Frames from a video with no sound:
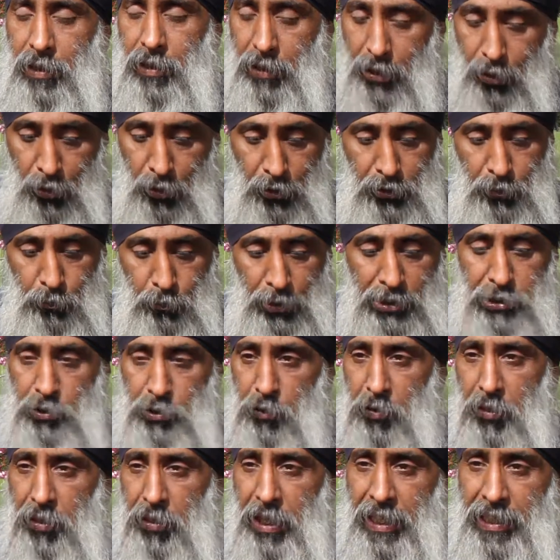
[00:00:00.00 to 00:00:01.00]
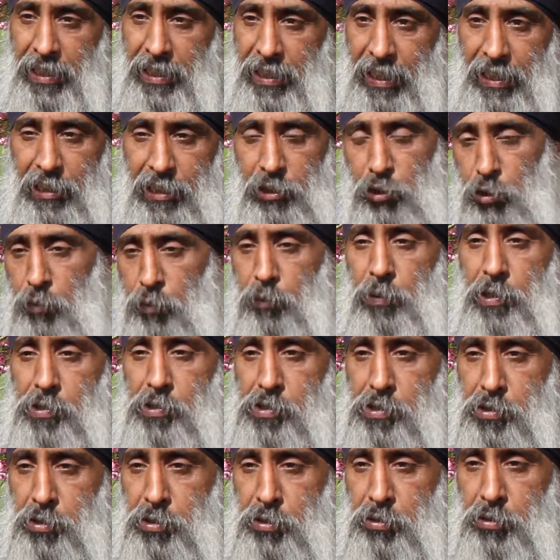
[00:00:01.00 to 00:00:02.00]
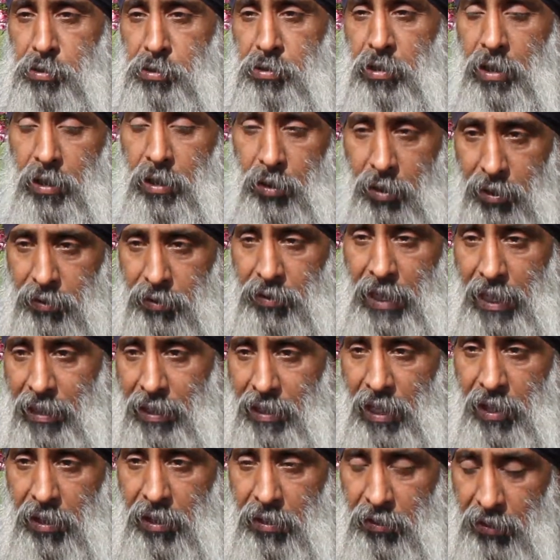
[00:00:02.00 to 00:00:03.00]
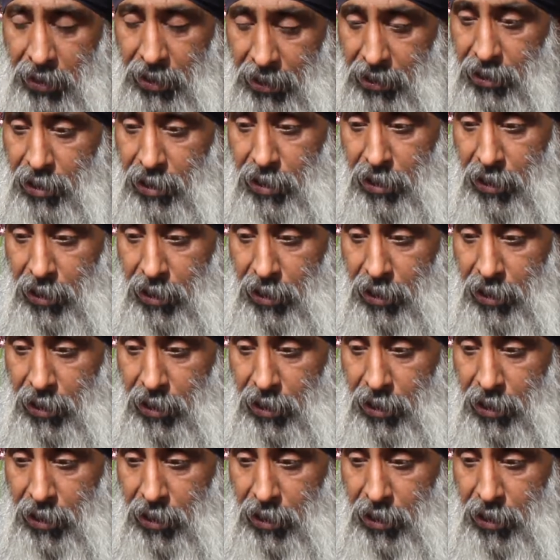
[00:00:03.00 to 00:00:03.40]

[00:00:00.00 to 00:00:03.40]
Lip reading: Or when you're thinking, 2 plus 2, that kind of thing,